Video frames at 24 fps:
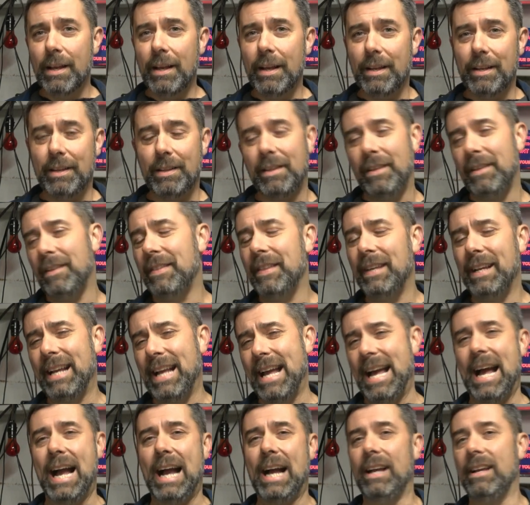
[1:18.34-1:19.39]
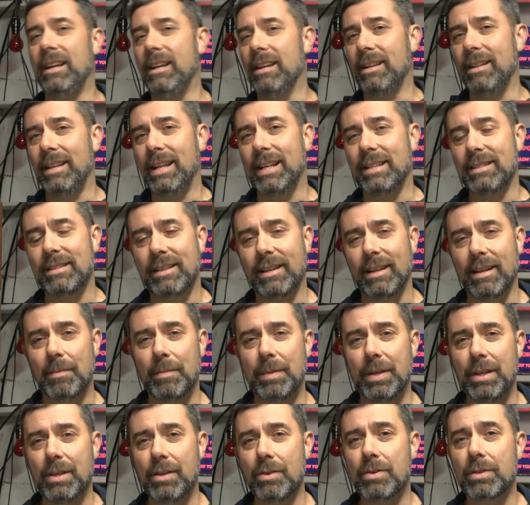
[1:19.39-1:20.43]
they think, you know, that's going to
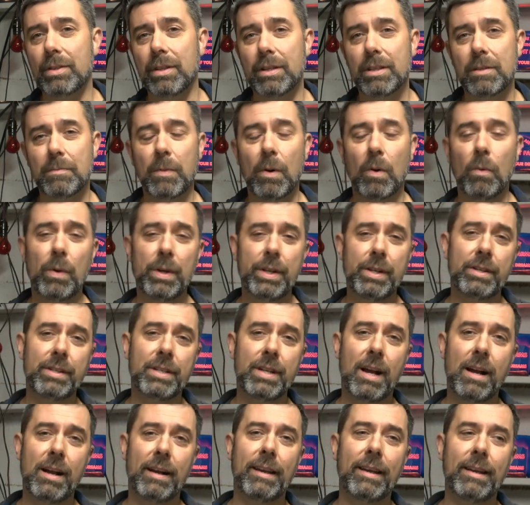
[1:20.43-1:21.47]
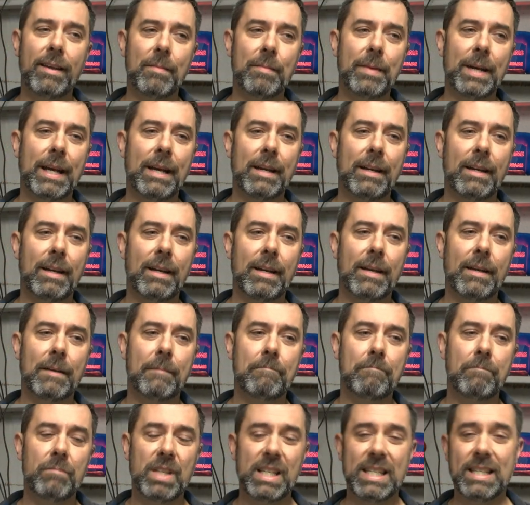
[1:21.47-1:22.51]
be useless. But when you're talking
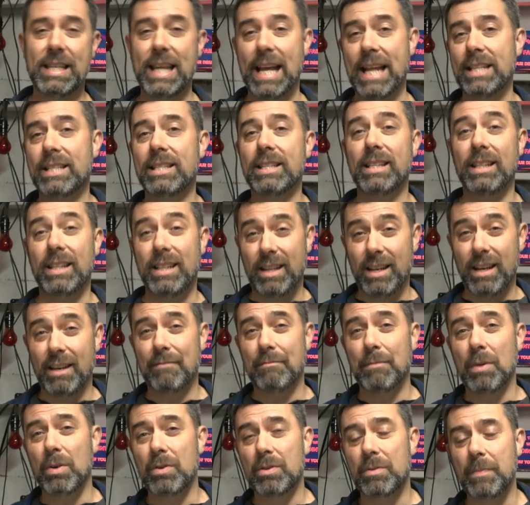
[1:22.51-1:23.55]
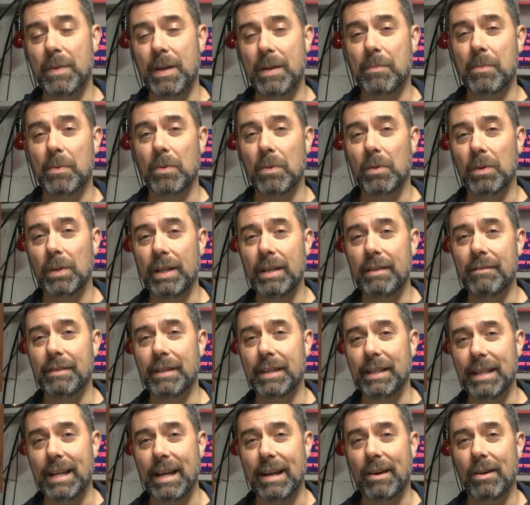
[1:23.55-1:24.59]
about the density of most people live
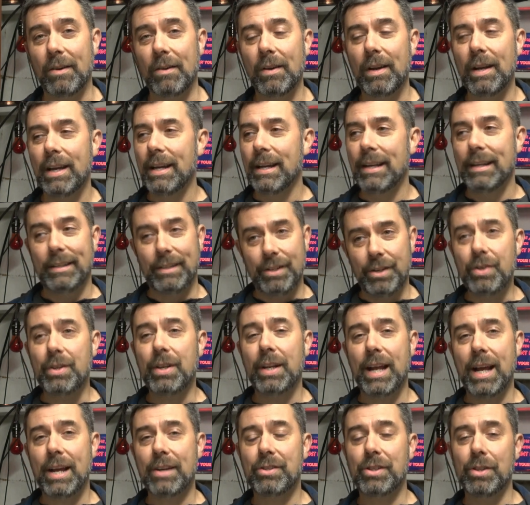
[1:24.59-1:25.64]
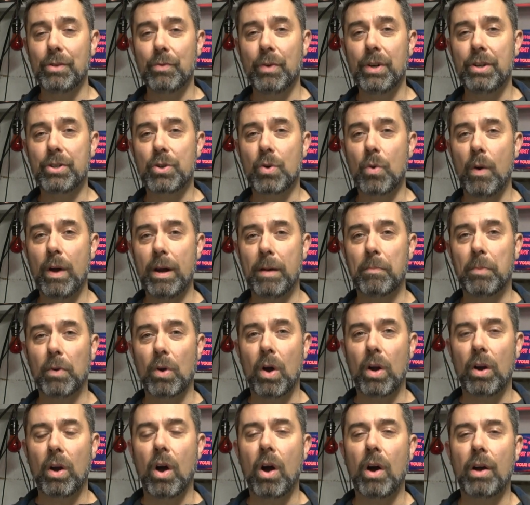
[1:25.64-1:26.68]
in now, you can actually reach quite a
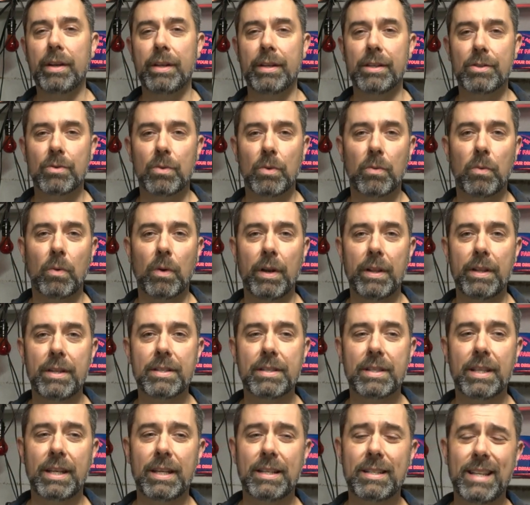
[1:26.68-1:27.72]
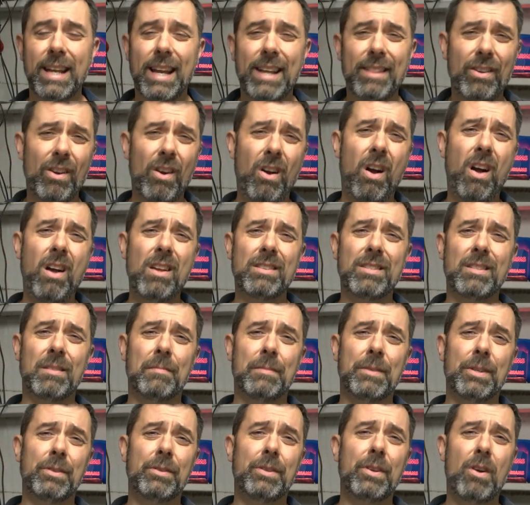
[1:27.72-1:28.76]
broad audience with one of these things. And they're
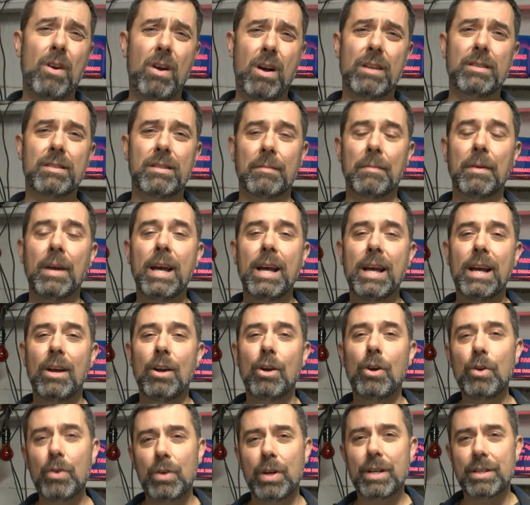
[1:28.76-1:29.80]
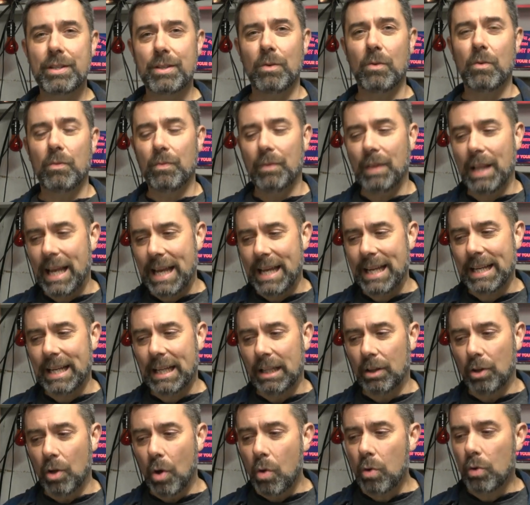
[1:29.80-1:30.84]
awesome, dude. They're awesome. Who doesn't like
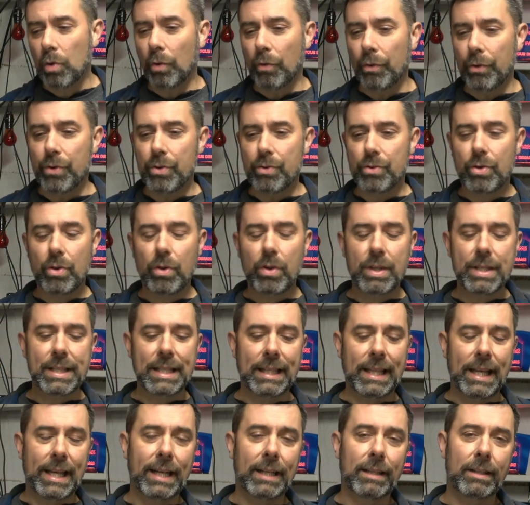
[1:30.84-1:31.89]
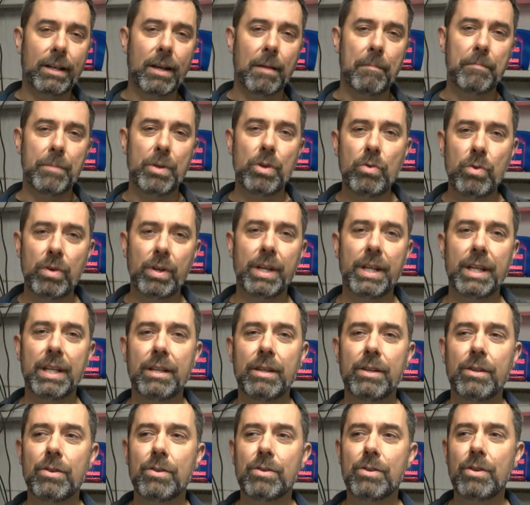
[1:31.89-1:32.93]
local news? Who doesn't like community
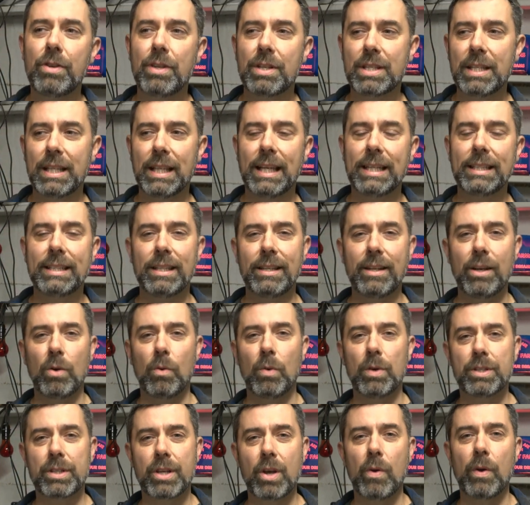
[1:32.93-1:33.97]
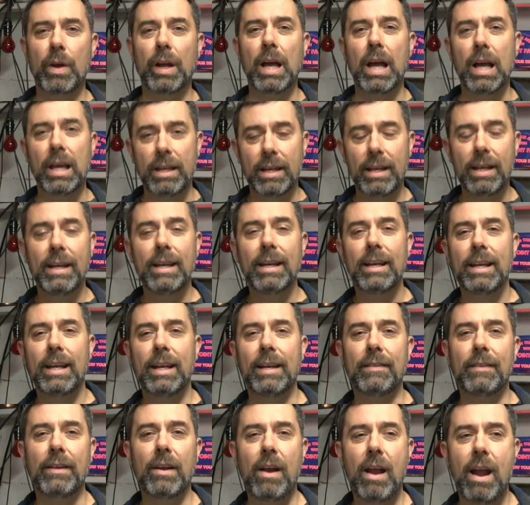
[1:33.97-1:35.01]
news? Who doesn't like to know what's going on
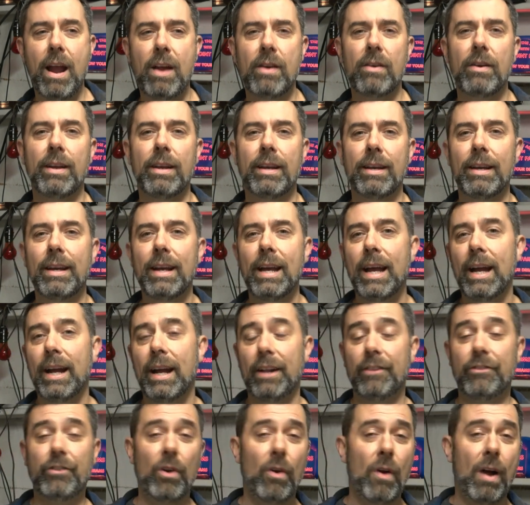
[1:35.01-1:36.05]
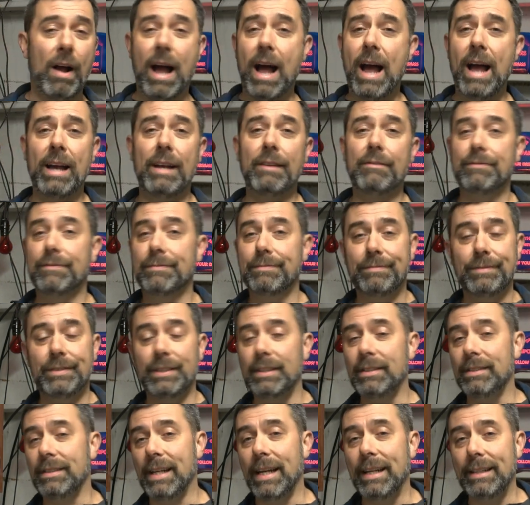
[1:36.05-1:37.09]
in their area? And so I've,
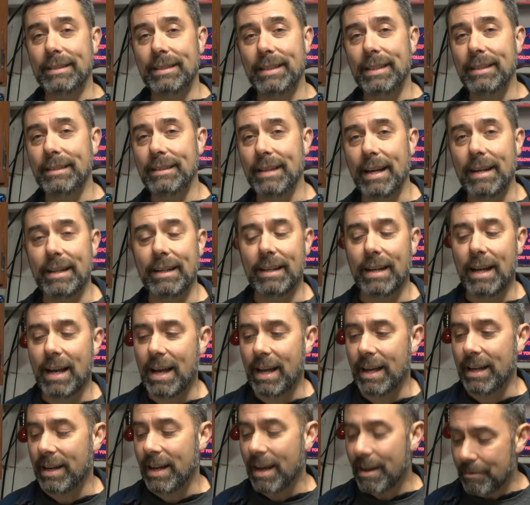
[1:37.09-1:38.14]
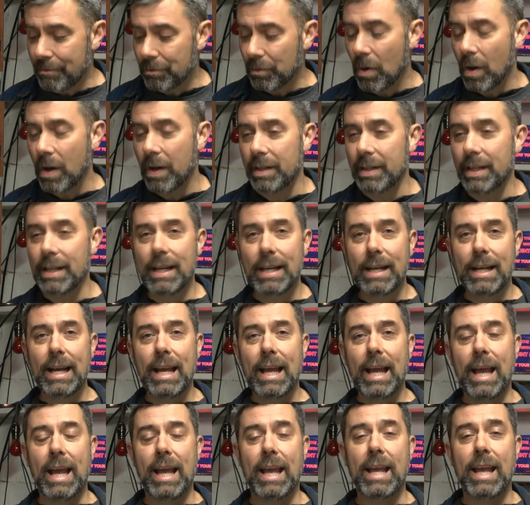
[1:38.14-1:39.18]
since 1999, have run
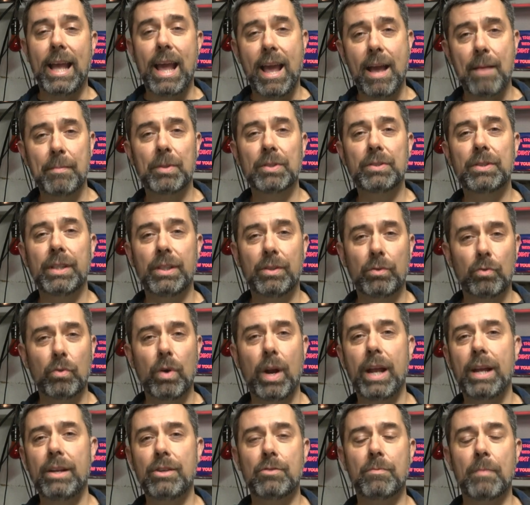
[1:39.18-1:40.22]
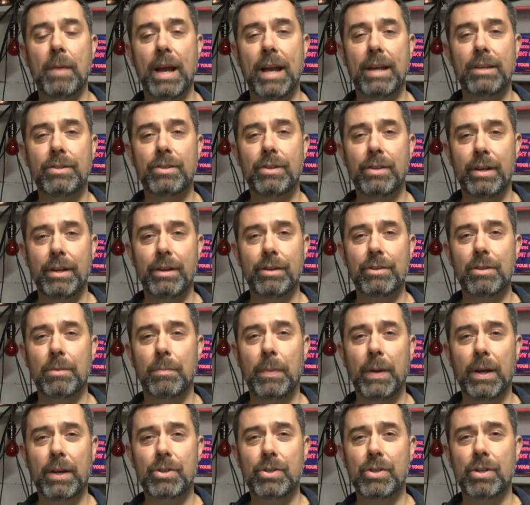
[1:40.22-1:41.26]
a Hamilton Rangemaster, and here's a
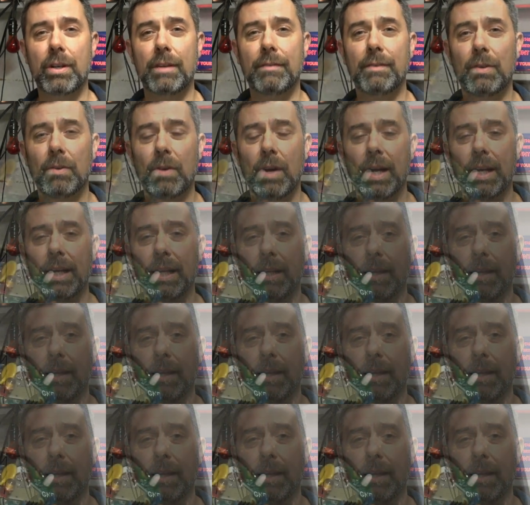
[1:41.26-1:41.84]
picture of it right